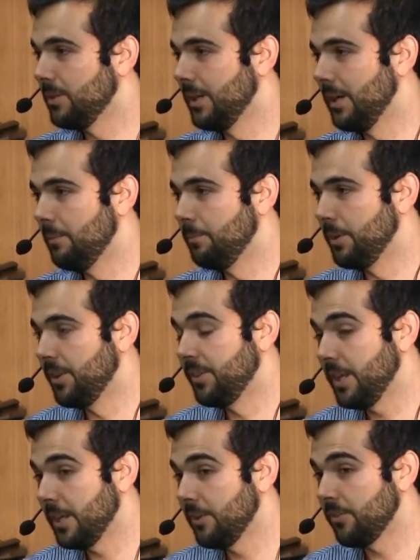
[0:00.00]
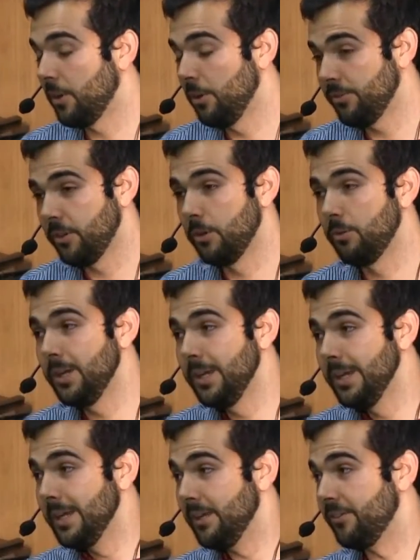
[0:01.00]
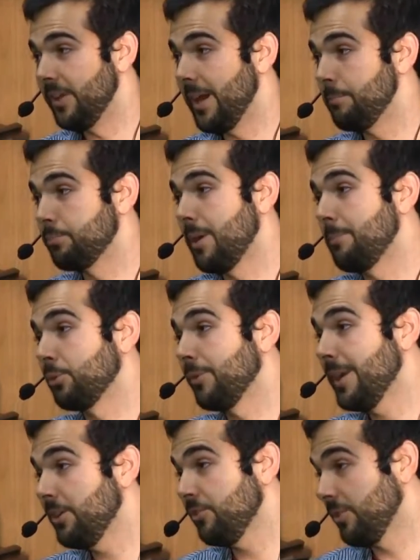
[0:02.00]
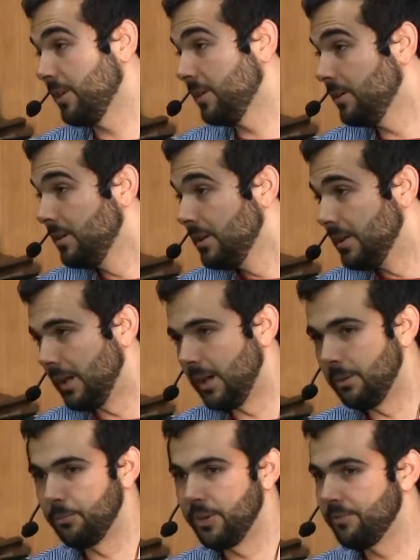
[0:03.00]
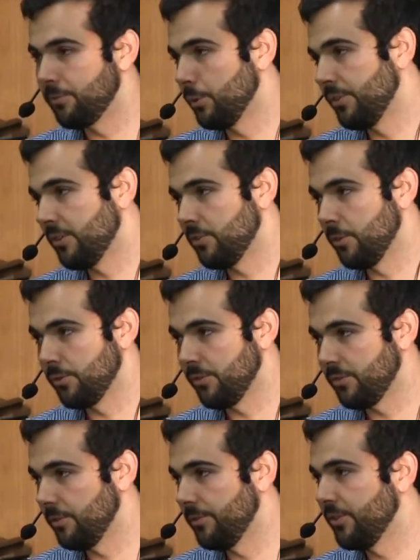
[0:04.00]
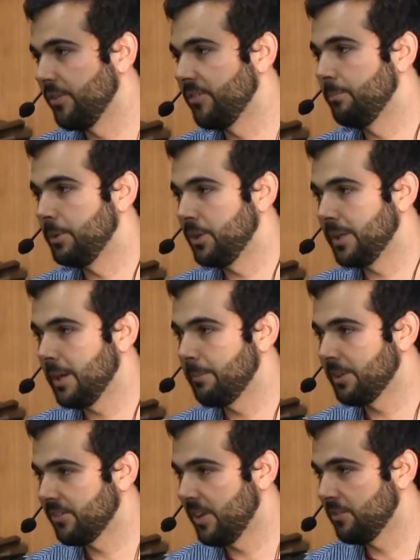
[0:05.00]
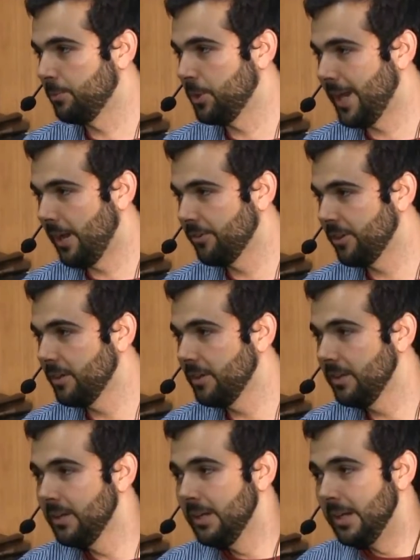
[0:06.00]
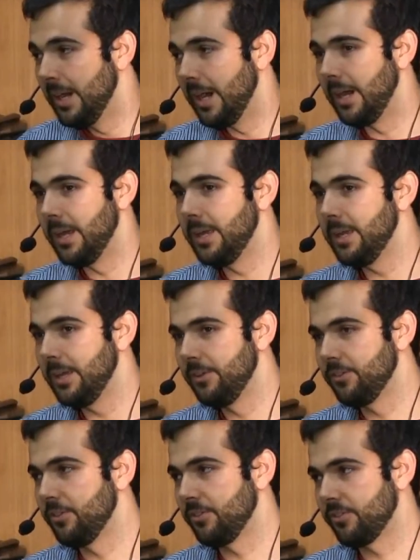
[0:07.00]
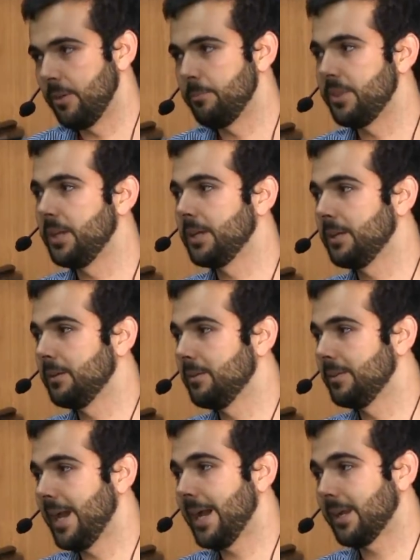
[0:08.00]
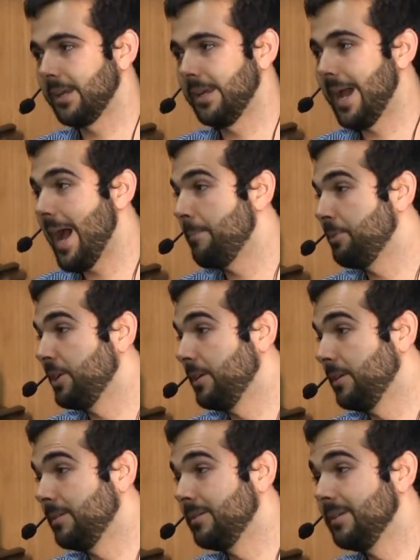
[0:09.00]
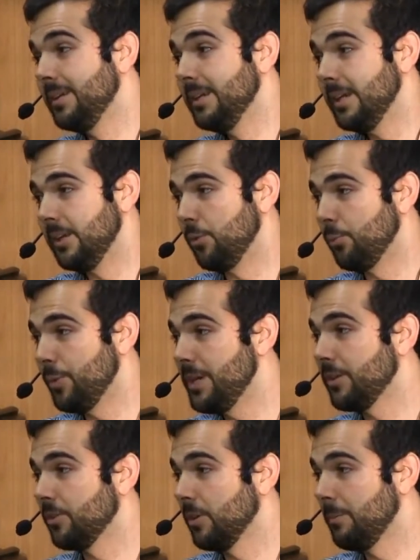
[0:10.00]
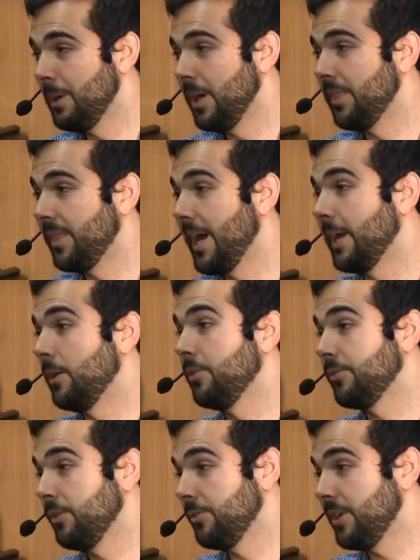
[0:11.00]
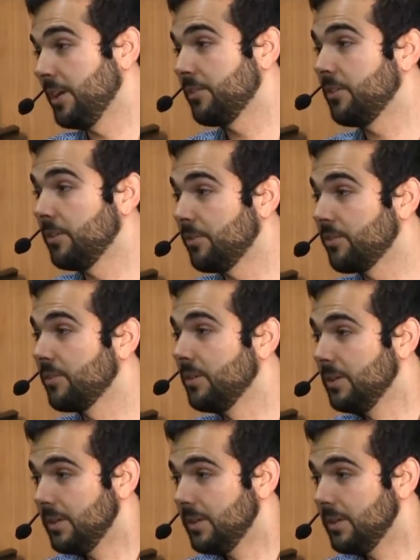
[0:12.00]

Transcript: But the thing is also is that preparation, reinforcing social services and building up accessible housing, isn't something that can happen in a week or a month. That also takes years.